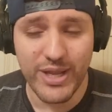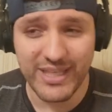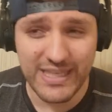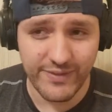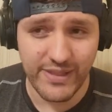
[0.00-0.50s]

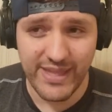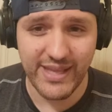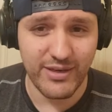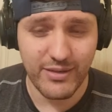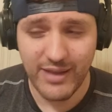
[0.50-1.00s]
And even
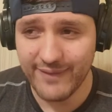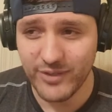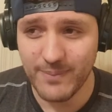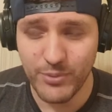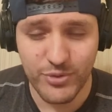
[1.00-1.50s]
then,
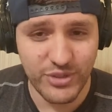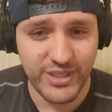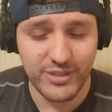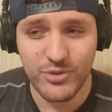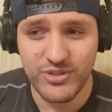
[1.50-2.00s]
after I
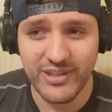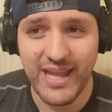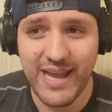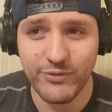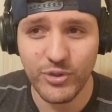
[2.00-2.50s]
posted it, you still
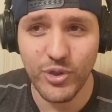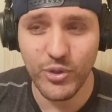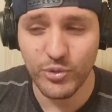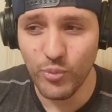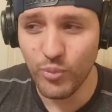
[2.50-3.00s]
have to
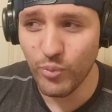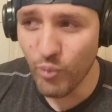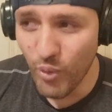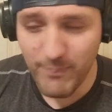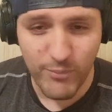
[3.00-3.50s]
go to
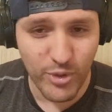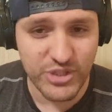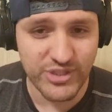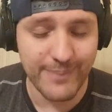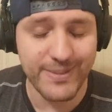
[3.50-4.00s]
one more
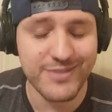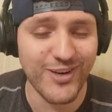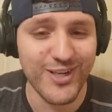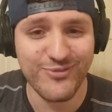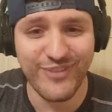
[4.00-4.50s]
step as
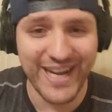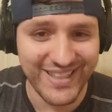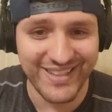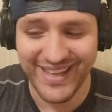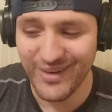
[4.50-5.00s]
far as
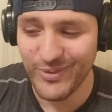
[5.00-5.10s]
finding that